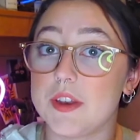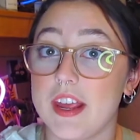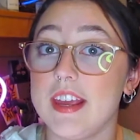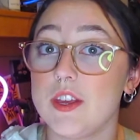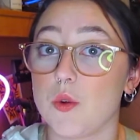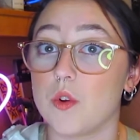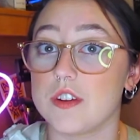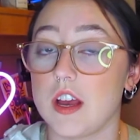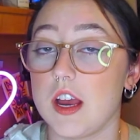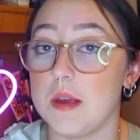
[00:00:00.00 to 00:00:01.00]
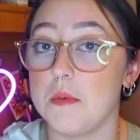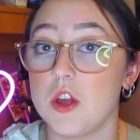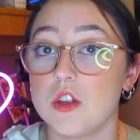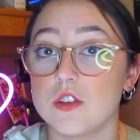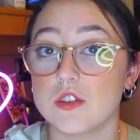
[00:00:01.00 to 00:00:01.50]
take your time.
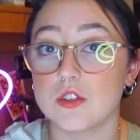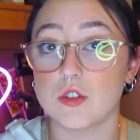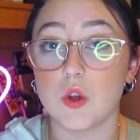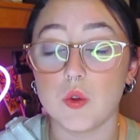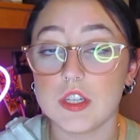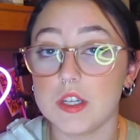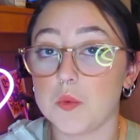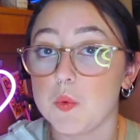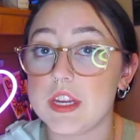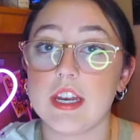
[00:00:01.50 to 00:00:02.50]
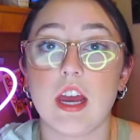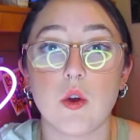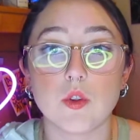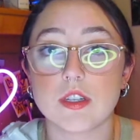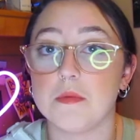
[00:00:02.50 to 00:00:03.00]
Slowly wean
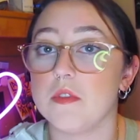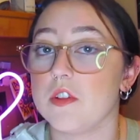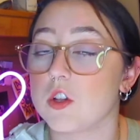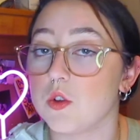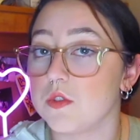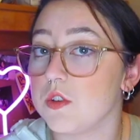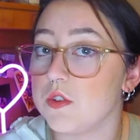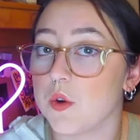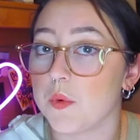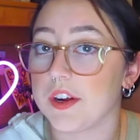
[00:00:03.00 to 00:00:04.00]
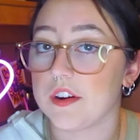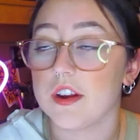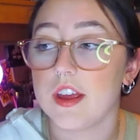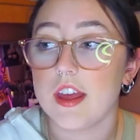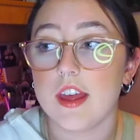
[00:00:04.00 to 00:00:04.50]
out some of the clothes you don't wear.
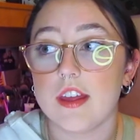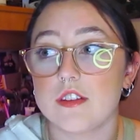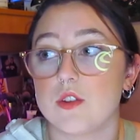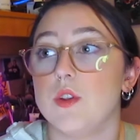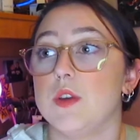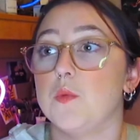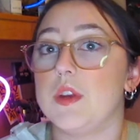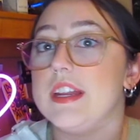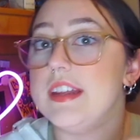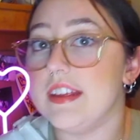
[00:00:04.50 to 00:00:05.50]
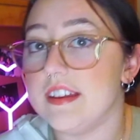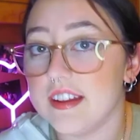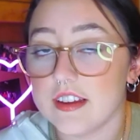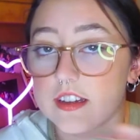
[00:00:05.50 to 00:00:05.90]
Slowly wean in